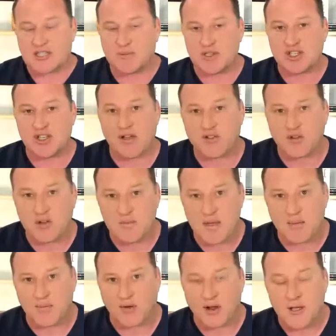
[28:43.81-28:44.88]
But you have to
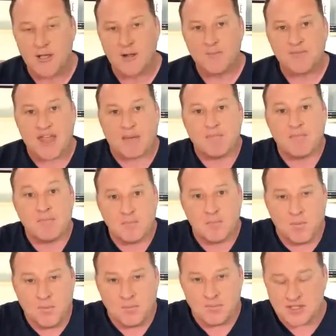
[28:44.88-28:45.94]
remember that,
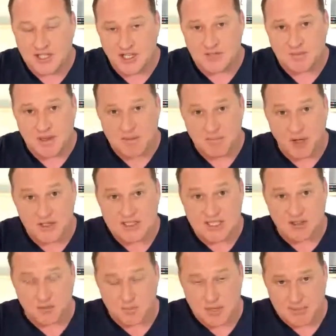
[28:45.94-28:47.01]
excuse me, most of
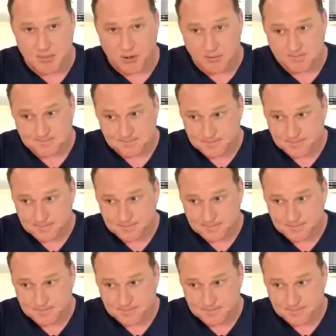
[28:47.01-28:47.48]
the people